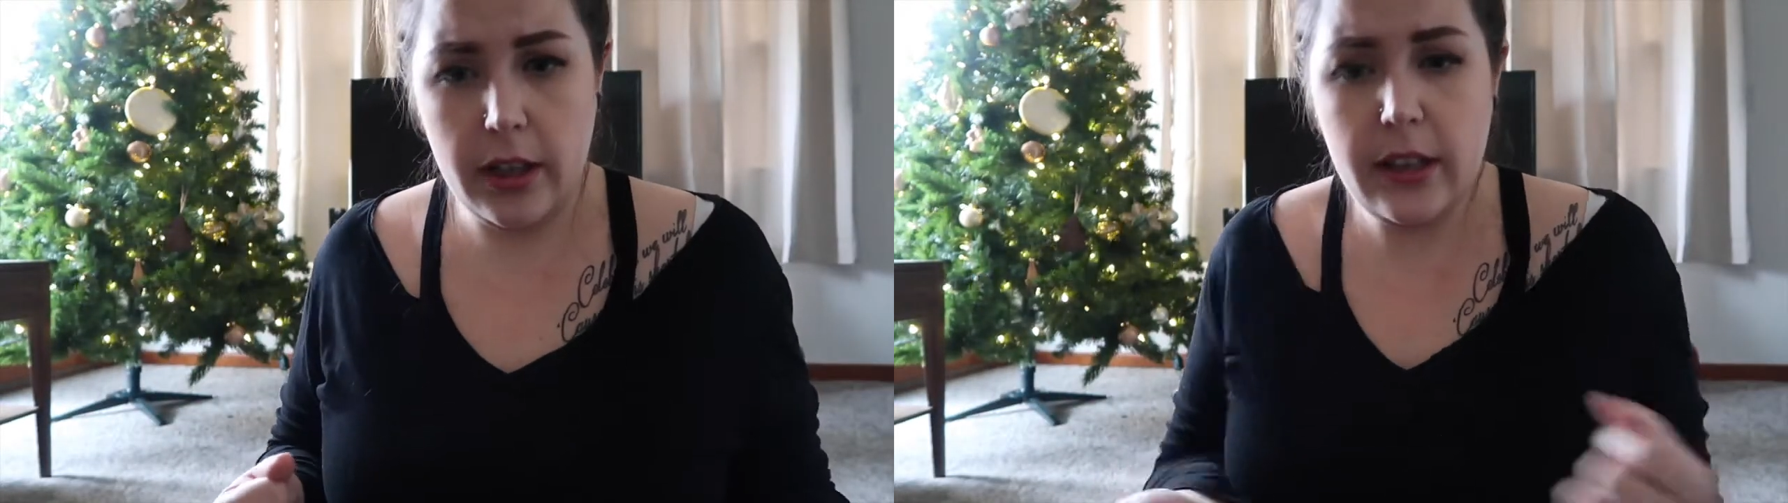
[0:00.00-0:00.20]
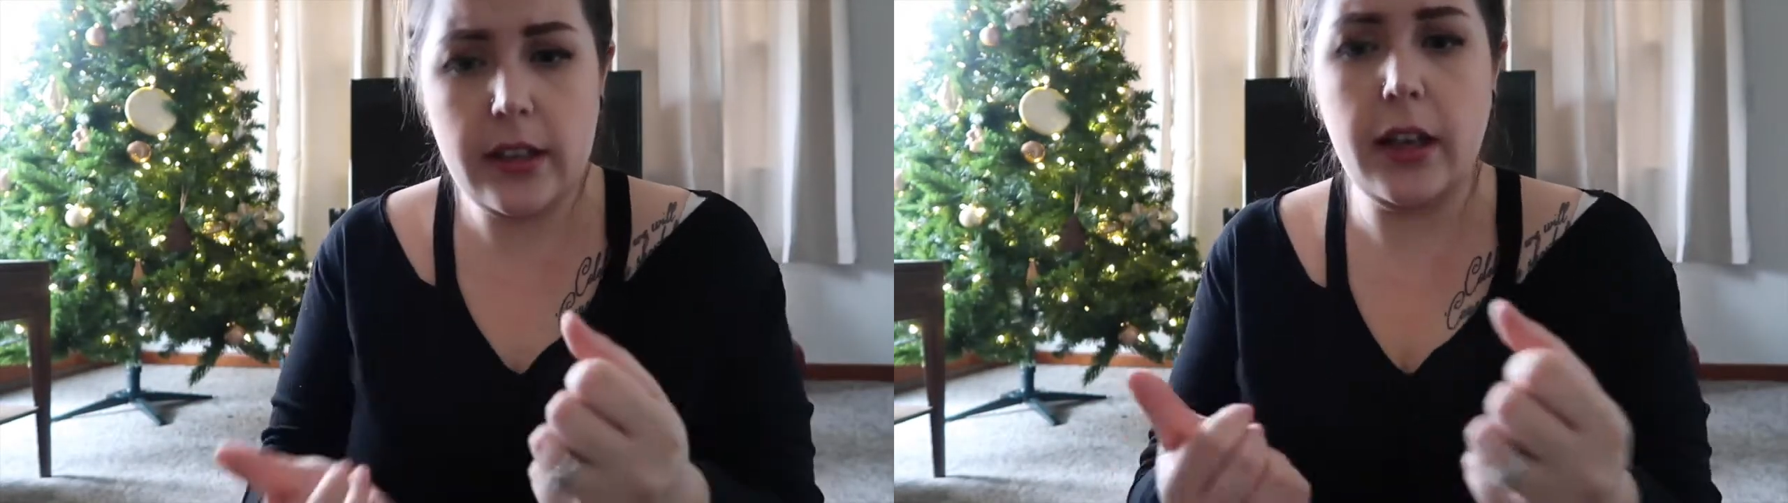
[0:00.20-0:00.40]

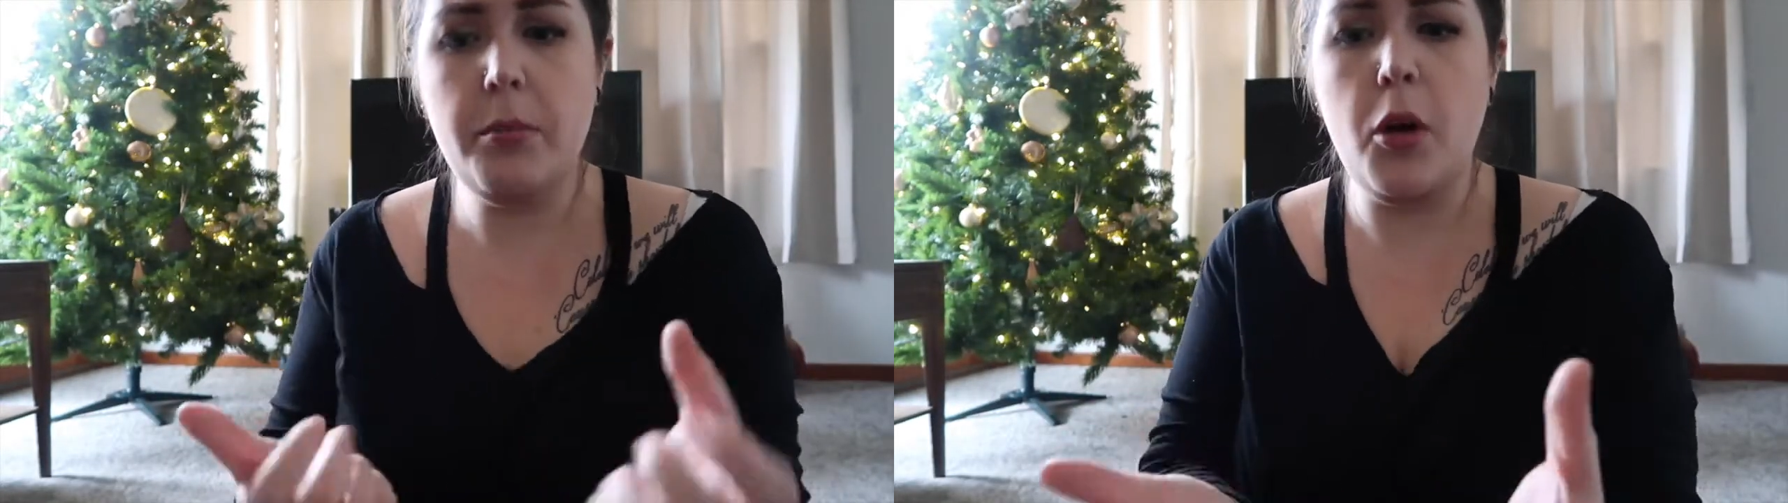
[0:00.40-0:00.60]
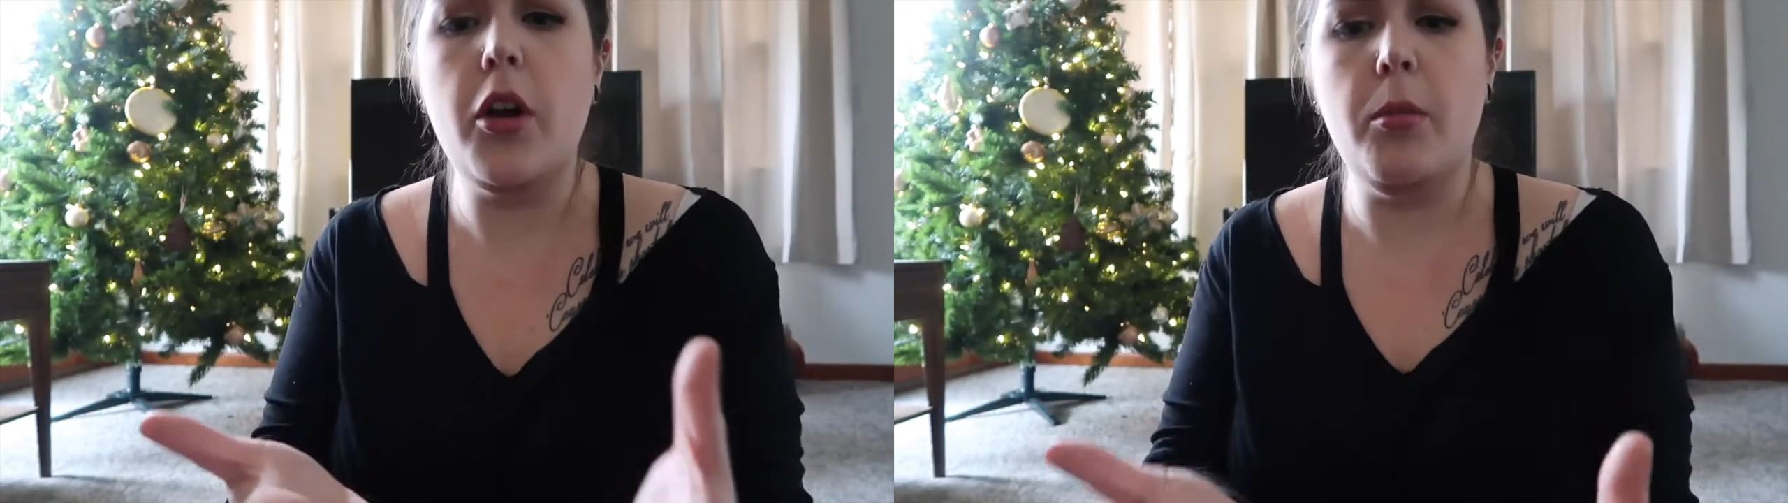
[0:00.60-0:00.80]
It's like
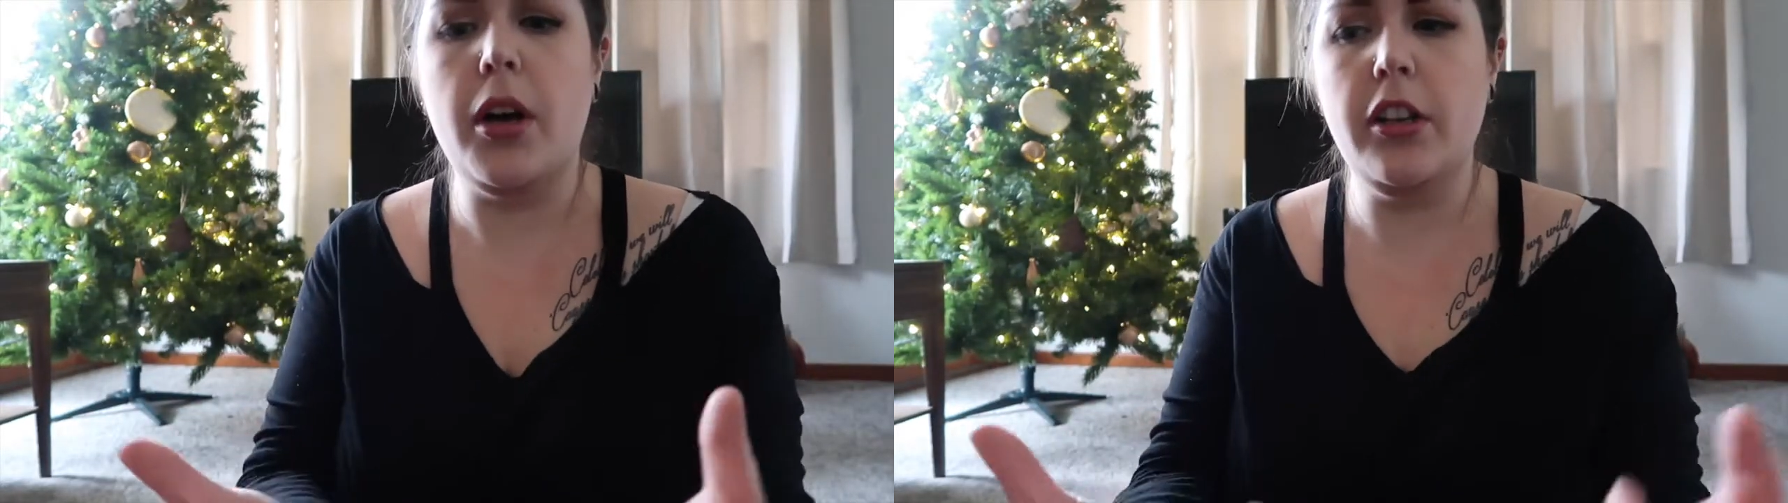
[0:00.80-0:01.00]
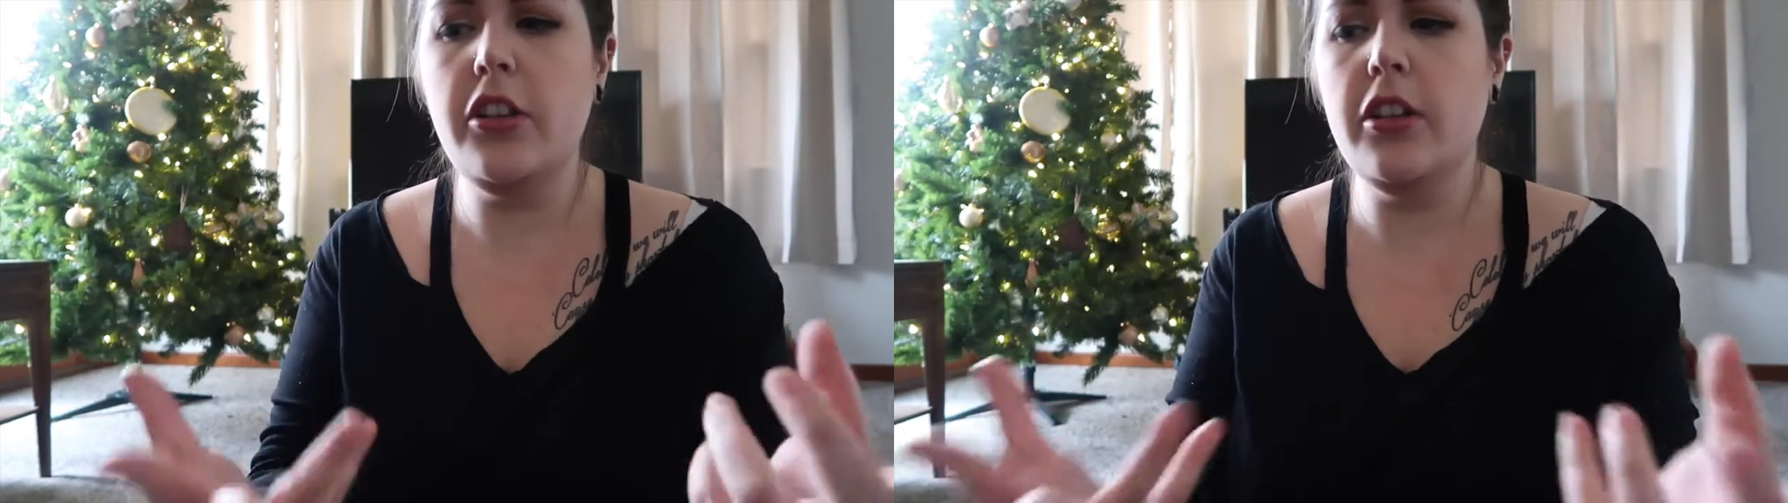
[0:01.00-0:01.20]
Pokemon,